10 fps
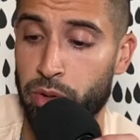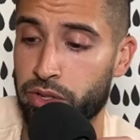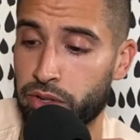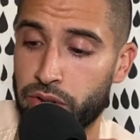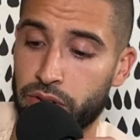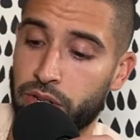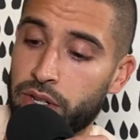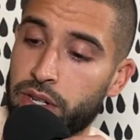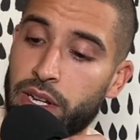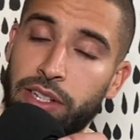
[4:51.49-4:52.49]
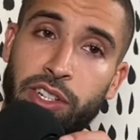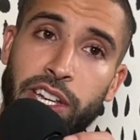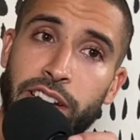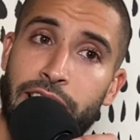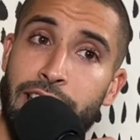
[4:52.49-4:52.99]
dude. I took a
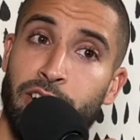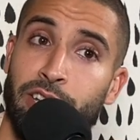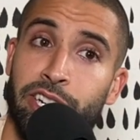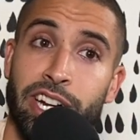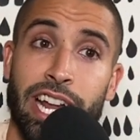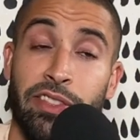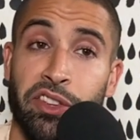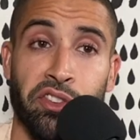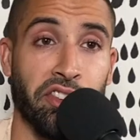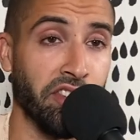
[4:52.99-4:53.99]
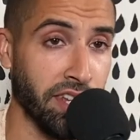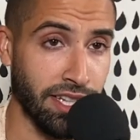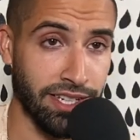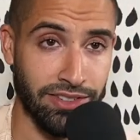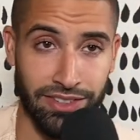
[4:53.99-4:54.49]
hit of that earlier, and I got the
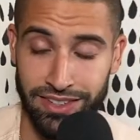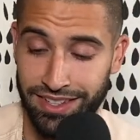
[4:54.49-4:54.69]
sillies.